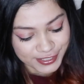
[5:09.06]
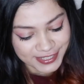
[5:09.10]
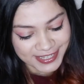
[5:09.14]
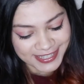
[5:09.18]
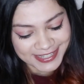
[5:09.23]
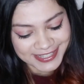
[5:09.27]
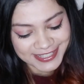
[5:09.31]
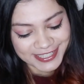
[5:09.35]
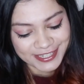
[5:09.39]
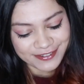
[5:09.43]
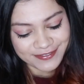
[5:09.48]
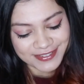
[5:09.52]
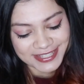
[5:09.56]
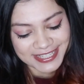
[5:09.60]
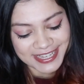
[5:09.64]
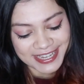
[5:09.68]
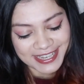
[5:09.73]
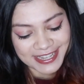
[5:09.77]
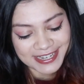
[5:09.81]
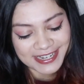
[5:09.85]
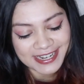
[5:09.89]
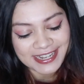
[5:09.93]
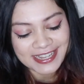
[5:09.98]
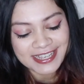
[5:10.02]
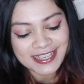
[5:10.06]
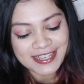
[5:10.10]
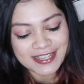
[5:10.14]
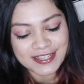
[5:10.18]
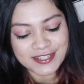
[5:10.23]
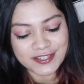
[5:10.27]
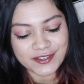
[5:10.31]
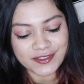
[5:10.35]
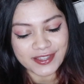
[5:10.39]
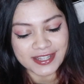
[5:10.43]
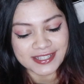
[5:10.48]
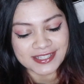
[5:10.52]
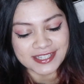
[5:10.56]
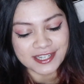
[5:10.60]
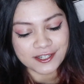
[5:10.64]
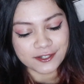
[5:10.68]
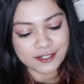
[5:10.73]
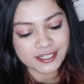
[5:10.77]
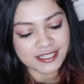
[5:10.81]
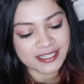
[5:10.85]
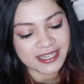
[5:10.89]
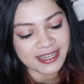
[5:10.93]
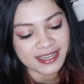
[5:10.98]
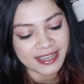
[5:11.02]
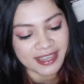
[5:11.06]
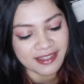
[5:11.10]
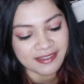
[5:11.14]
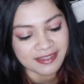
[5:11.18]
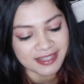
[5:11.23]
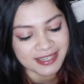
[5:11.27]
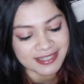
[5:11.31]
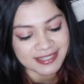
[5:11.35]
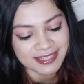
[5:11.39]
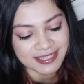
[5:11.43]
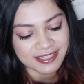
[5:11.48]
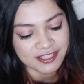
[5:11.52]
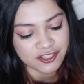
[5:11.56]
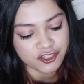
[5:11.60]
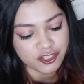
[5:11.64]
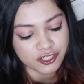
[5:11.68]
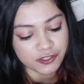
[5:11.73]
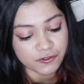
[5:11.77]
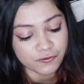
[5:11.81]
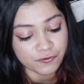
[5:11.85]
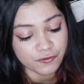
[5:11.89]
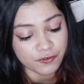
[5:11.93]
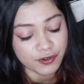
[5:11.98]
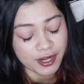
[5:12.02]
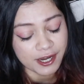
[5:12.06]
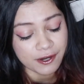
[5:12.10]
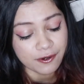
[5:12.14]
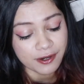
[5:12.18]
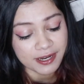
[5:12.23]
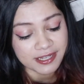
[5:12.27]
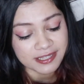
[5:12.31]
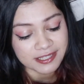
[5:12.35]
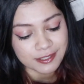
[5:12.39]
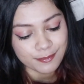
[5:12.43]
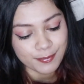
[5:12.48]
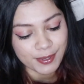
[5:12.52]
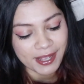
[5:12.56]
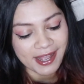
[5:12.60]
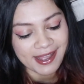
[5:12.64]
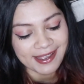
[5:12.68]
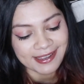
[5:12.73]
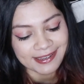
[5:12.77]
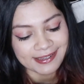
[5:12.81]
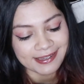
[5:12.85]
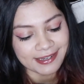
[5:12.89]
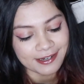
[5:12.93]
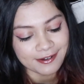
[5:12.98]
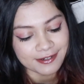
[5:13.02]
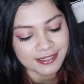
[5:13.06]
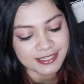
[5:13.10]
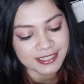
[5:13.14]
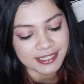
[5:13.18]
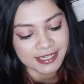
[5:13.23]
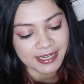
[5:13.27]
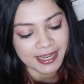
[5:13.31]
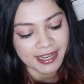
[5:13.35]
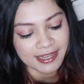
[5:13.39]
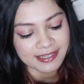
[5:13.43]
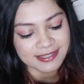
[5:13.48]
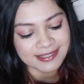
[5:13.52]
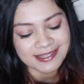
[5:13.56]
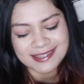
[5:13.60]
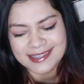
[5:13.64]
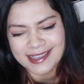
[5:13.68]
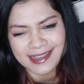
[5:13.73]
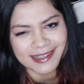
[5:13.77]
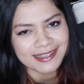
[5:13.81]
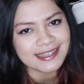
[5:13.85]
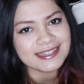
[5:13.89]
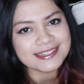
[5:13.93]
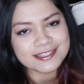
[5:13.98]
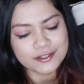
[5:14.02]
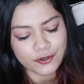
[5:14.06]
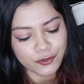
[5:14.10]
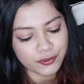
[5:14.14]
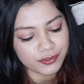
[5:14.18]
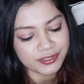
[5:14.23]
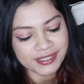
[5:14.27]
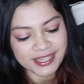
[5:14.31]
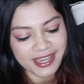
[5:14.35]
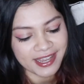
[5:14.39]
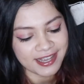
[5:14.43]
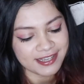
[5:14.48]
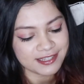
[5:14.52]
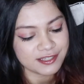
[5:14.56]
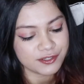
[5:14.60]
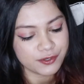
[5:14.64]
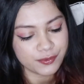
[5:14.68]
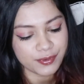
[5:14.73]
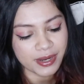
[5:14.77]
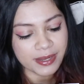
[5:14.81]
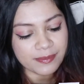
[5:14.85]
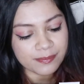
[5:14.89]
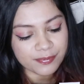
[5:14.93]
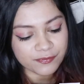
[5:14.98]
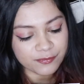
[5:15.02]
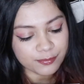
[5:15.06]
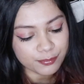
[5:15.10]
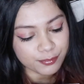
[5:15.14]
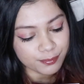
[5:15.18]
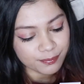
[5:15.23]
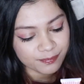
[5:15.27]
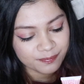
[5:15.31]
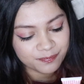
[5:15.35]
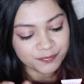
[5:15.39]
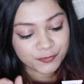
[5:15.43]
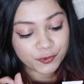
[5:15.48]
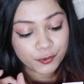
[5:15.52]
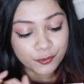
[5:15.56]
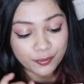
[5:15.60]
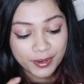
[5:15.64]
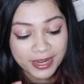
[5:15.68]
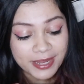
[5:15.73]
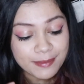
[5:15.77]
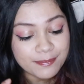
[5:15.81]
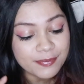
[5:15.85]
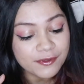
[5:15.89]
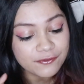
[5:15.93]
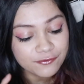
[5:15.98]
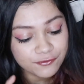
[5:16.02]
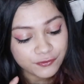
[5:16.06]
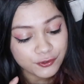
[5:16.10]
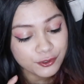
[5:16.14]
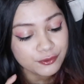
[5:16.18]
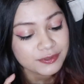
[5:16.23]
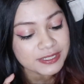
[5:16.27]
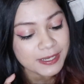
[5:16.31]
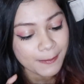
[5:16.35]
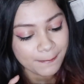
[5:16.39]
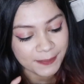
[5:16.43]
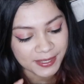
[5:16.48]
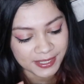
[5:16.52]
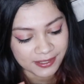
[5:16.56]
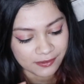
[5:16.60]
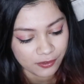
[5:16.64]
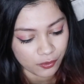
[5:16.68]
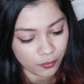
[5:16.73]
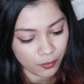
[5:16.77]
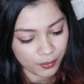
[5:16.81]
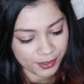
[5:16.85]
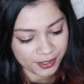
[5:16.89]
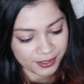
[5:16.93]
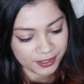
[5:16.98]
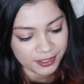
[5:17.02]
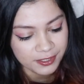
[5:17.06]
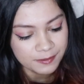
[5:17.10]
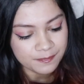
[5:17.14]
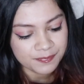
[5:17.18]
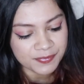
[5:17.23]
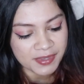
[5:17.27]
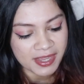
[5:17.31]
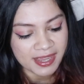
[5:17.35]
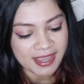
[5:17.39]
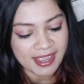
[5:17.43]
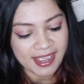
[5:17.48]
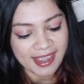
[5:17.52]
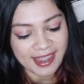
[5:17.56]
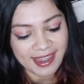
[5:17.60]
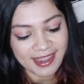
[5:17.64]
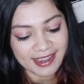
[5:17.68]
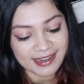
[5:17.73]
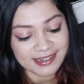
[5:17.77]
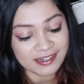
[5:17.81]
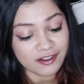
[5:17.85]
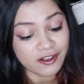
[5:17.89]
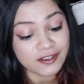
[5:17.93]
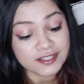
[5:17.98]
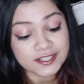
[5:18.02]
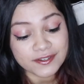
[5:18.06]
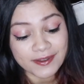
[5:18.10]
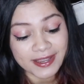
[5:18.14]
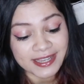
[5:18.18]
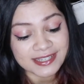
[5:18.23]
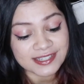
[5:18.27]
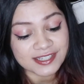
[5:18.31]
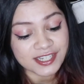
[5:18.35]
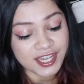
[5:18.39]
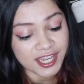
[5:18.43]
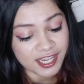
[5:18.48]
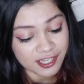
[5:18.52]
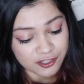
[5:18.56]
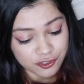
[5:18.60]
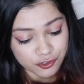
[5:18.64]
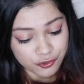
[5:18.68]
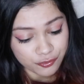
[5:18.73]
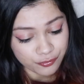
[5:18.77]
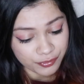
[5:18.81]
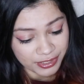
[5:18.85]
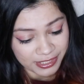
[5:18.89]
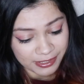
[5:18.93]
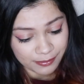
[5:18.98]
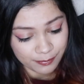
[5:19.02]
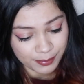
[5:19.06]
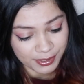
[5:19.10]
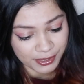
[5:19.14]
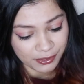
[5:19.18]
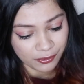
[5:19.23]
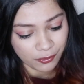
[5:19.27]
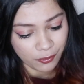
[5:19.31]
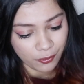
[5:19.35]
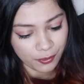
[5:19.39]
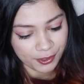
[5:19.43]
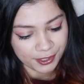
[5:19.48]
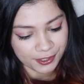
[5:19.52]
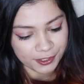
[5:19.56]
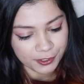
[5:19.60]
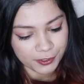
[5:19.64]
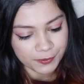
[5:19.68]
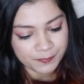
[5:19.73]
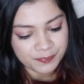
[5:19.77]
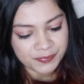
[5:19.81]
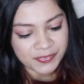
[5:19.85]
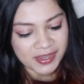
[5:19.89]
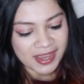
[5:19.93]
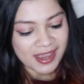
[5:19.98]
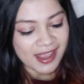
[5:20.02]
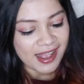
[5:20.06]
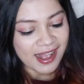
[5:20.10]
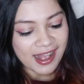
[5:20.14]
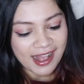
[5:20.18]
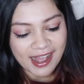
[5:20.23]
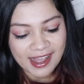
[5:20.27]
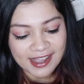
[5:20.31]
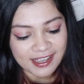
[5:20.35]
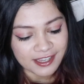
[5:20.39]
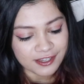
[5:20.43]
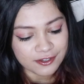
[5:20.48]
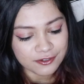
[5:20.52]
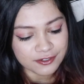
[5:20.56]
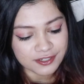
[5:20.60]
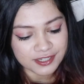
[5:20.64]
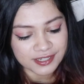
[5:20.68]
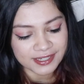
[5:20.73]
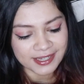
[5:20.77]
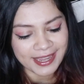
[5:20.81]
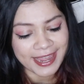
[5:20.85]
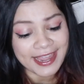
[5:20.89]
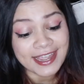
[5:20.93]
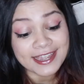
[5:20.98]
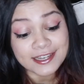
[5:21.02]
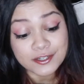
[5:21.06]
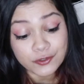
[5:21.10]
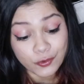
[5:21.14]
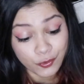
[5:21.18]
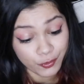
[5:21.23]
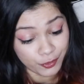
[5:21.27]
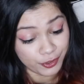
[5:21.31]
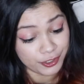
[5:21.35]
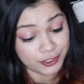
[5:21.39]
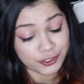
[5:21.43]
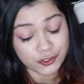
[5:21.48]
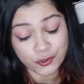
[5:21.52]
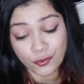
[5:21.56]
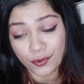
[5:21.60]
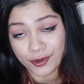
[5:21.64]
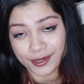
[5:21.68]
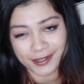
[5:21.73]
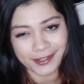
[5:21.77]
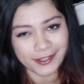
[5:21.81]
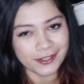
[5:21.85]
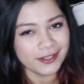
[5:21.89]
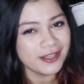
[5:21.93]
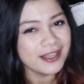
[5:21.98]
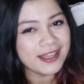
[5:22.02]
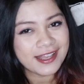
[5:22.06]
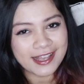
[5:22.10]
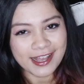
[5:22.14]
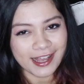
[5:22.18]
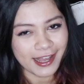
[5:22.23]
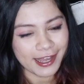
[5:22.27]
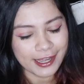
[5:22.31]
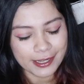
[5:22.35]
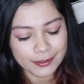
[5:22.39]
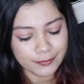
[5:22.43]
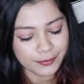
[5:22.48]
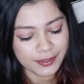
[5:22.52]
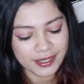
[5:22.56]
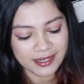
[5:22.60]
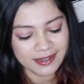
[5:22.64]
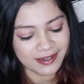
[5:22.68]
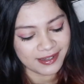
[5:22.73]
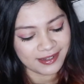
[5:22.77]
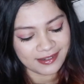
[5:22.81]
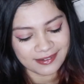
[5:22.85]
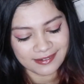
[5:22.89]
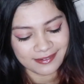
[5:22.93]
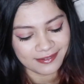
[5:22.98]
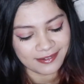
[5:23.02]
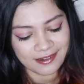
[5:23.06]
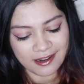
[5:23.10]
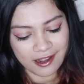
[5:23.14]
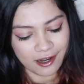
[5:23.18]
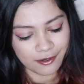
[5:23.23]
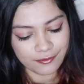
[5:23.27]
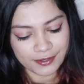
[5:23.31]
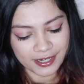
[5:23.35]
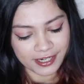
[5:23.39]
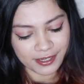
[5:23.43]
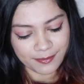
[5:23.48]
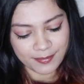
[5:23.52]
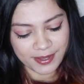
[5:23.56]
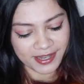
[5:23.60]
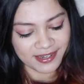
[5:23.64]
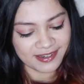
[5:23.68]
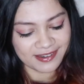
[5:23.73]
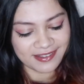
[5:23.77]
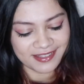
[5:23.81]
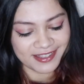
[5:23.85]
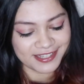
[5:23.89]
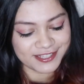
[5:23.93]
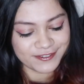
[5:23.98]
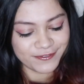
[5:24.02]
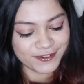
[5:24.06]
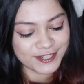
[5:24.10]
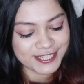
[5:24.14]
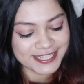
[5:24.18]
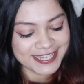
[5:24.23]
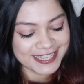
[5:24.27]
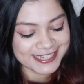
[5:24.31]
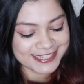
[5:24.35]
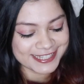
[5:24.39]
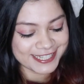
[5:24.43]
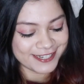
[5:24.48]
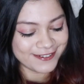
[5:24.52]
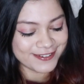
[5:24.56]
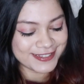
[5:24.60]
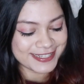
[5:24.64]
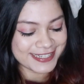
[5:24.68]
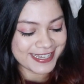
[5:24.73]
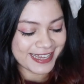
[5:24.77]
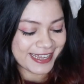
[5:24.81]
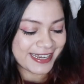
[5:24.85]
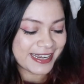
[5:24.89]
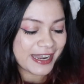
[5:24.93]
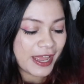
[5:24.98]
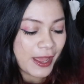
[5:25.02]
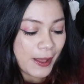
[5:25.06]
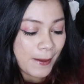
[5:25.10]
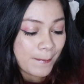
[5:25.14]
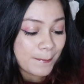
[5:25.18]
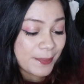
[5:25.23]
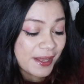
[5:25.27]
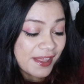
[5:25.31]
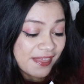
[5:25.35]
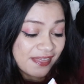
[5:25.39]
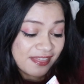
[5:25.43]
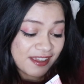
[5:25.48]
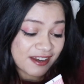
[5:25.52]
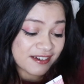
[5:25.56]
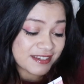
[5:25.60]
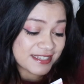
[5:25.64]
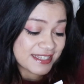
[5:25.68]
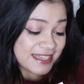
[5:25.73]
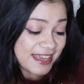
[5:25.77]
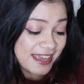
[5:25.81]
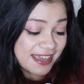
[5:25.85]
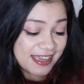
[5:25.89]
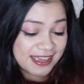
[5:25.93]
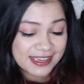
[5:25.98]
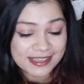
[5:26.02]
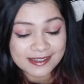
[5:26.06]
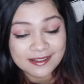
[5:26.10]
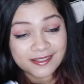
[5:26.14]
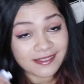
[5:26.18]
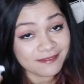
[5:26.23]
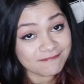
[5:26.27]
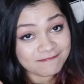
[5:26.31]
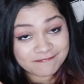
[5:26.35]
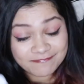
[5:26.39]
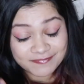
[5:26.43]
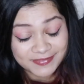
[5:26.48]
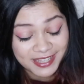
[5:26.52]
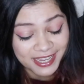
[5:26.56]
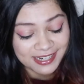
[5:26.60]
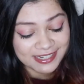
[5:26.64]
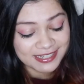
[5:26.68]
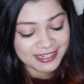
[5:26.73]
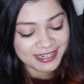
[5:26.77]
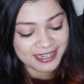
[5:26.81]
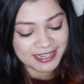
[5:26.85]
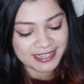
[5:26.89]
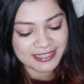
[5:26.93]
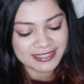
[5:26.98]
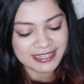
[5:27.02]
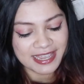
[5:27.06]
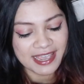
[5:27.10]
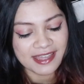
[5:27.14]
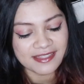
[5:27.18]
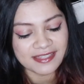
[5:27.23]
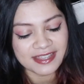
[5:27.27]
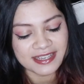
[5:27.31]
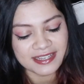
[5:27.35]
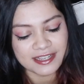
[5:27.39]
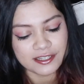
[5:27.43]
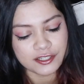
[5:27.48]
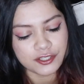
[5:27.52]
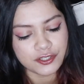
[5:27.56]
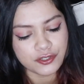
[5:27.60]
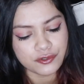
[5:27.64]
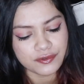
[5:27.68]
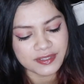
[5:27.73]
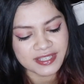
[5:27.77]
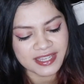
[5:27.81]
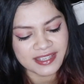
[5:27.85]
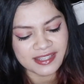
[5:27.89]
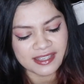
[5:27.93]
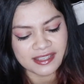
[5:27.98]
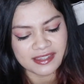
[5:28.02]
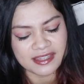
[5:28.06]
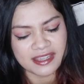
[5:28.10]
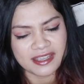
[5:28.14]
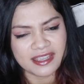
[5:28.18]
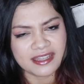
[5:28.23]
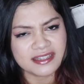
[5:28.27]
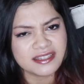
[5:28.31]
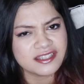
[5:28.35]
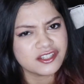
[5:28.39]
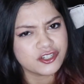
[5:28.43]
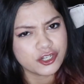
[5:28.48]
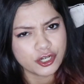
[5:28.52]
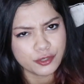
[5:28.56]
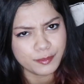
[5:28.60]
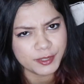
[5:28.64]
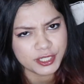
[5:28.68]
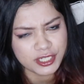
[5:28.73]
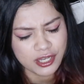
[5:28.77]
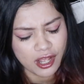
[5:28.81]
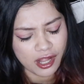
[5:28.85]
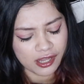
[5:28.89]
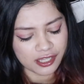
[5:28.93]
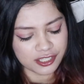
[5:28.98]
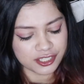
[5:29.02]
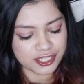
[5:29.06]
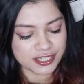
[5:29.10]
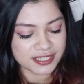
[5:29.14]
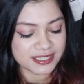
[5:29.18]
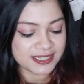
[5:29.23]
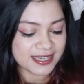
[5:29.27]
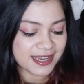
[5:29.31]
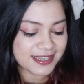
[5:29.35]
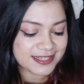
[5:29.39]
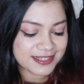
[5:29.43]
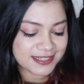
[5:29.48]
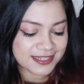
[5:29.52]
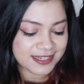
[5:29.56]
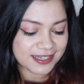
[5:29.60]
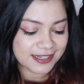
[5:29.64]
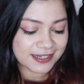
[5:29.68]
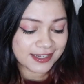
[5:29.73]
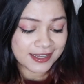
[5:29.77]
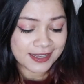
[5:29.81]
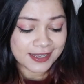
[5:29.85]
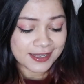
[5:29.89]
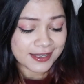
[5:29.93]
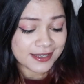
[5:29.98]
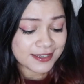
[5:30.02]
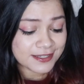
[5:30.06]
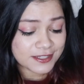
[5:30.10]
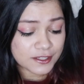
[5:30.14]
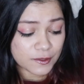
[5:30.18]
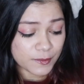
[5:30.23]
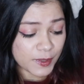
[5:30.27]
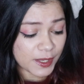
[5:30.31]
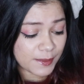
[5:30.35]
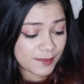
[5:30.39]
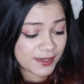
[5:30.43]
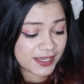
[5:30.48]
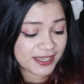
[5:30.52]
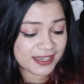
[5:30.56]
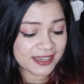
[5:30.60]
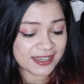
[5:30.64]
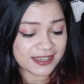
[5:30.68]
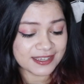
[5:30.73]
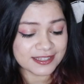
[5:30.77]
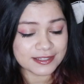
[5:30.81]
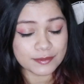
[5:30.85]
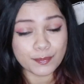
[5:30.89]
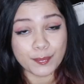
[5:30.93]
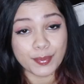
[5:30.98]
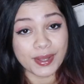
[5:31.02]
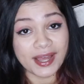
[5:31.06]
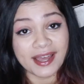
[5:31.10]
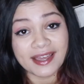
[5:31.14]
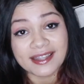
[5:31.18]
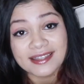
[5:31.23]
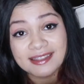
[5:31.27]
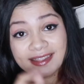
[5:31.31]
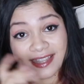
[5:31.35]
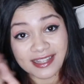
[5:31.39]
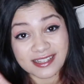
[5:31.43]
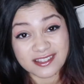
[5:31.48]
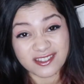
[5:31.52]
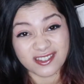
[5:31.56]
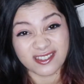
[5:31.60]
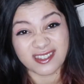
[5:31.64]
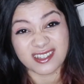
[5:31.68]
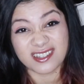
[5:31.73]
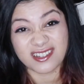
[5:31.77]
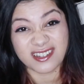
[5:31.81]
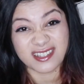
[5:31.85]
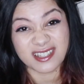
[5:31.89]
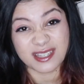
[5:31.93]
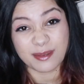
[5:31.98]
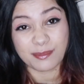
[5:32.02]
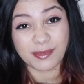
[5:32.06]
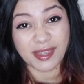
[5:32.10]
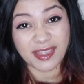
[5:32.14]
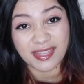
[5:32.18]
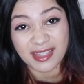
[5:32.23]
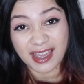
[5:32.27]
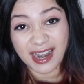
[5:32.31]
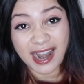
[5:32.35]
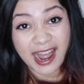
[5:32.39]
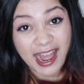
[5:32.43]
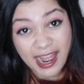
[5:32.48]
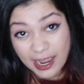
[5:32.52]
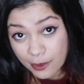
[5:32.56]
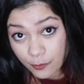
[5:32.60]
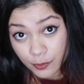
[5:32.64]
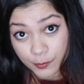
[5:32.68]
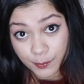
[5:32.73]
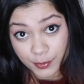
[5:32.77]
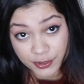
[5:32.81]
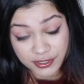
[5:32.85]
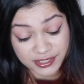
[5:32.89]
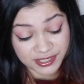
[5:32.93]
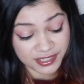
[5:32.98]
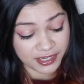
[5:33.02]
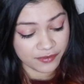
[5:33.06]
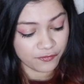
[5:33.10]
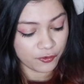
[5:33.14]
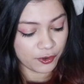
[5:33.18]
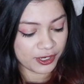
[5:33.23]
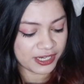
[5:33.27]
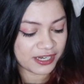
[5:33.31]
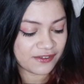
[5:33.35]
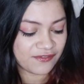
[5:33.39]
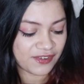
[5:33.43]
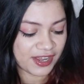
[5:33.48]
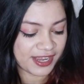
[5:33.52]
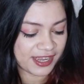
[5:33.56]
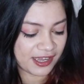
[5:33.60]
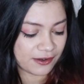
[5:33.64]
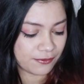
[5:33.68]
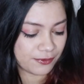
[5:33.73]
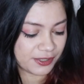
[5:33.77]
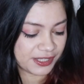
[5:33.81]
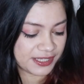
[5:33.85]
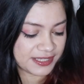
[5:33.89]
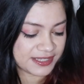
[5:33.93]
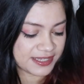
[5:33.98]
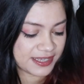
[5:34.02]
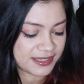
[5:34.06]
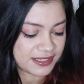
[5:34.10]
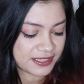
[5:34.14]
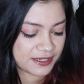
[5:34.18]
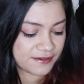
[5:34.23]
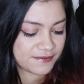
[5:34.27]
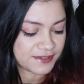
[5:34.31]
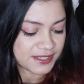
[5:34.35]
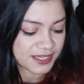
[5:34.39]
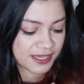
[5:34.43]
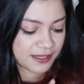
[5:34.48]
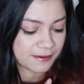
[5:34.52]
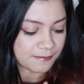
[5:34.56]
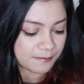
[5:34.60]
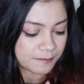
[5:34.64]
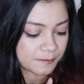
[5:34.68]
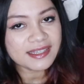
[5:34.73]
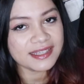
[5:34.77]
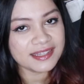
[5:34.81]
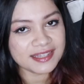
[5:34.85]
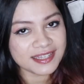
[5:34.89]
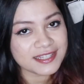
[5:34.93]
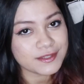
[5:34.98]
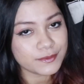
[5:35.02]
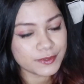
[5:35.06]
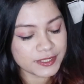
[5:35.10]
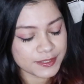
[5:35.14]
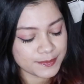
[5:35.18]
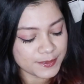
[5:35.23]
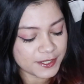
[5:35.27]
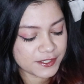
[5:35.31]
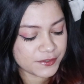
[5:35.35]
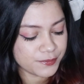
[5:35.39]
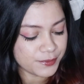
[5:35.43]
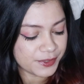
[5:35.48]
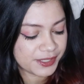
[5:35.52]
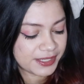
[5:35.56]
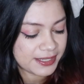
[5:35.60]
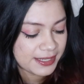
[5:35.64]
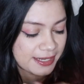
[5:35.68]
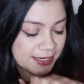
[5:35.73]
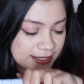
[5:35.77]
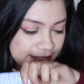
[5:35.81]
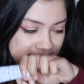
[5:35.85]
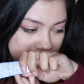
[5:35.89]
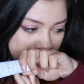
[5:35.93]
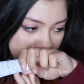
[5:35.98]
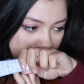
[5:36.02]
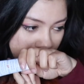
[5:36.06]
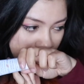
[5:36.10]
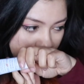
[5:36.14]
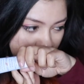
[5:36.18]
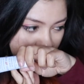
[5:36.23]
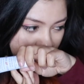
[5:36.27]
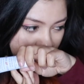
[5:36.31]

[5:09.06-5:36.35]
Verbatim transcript: sensitive skin, so that's interesting unless it's just fragrance, but I guarantee it has, yeah, it totally has grape, grapefruit peel oil and also has tangerine peel oil. I usually, and orange oil, I would not recommend this for sensitive skin, but they're saying that it is, and they do say that it's dermatologist tested, so maybe it is, but that's just something that I would personally avoid if I had really sensitive skin. This one smells really nice.